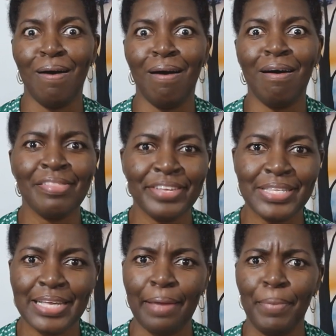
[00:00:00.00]
all the
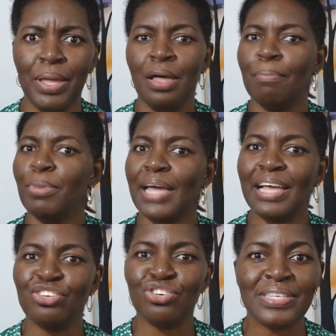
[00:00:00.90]
time, but
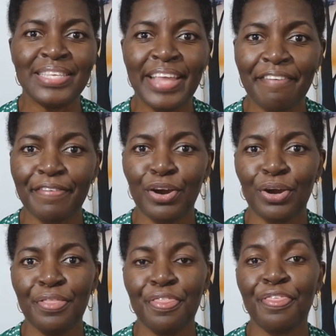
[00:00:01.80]
I just
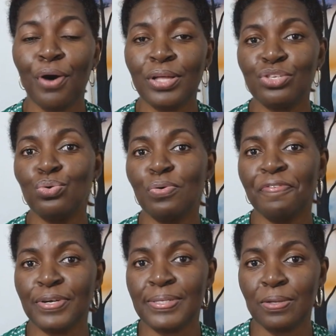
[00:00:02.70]
never thought to look
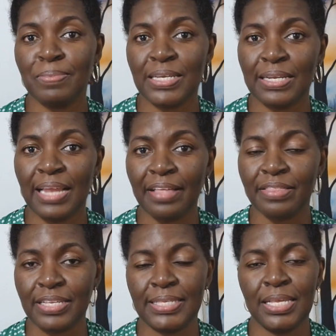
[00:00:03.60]
for something
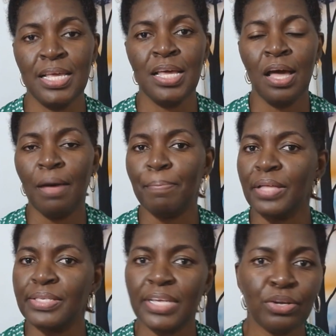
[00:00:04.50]
like this.
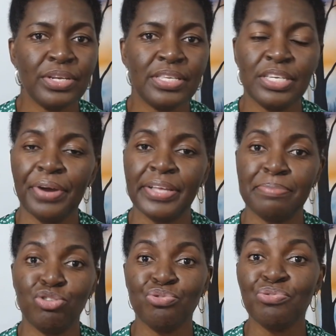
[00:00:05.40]
May I tell you, this year has
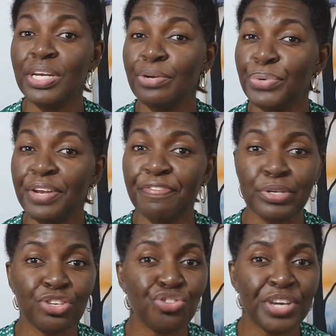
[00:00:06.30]
been really, really
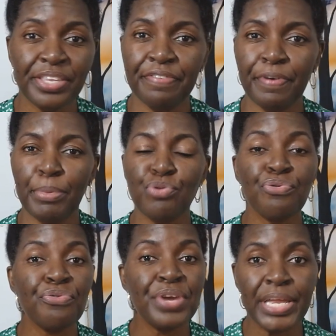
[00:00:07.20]
frustrating for me,
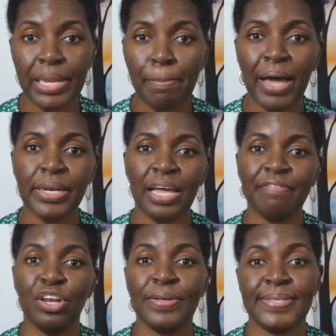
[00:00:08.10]
really bad.
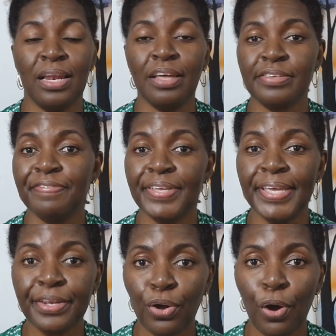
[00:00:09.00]
I've lost a lot of
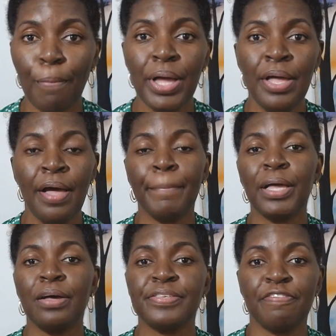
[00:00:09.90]
income
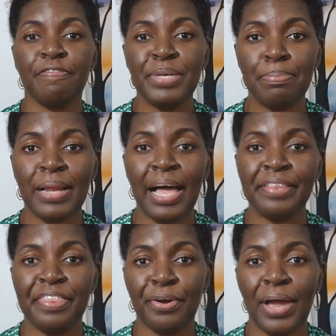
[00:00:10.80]
because of people
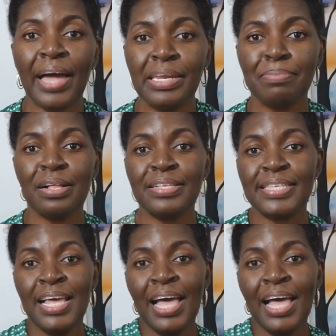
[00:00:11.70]
and their animals.